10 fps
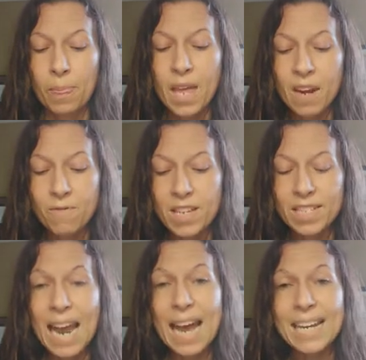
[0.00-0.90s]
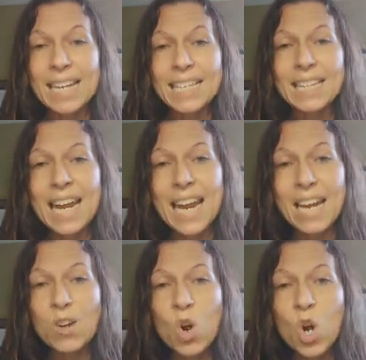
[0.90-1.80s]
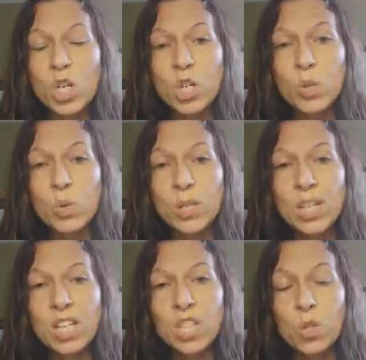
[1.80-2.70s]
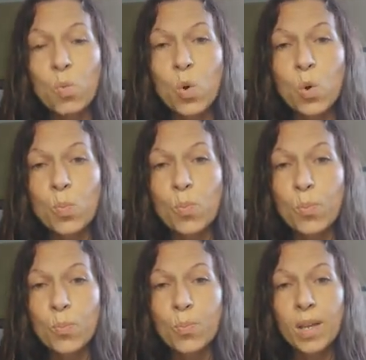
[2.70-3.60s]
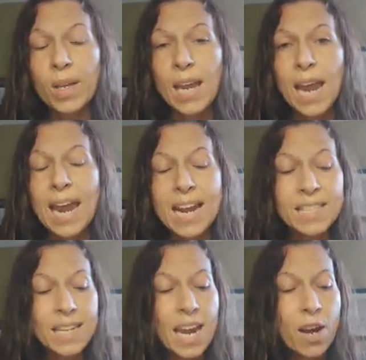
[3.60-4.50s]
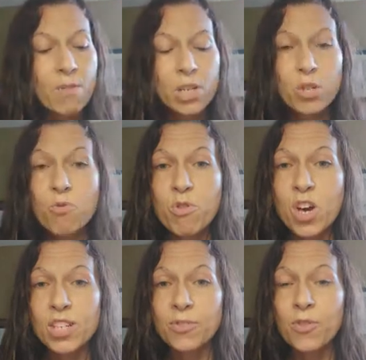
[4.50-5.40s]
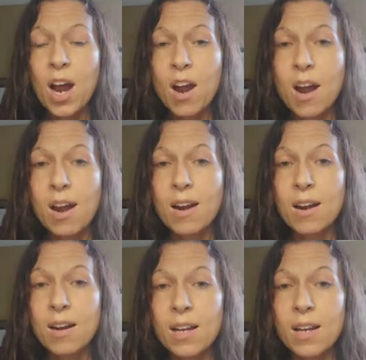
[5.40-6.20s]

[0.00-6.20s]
That if he's had his hand on you since the womb and has carried you thus far,